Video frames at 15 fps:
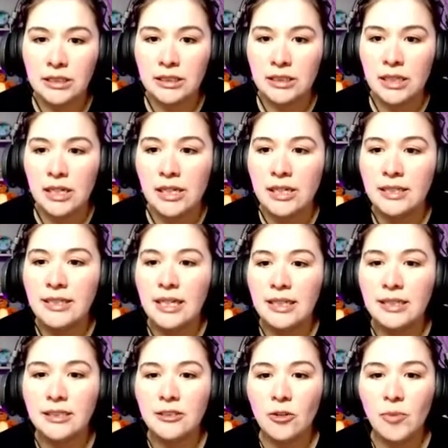
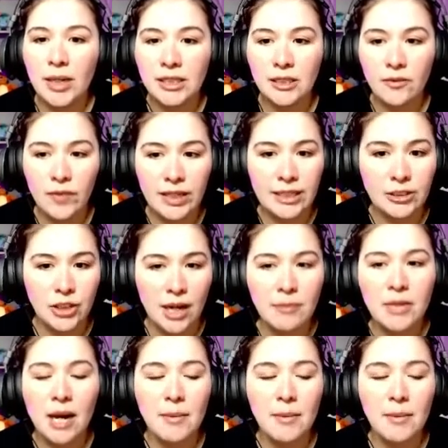Unfortunately, Doc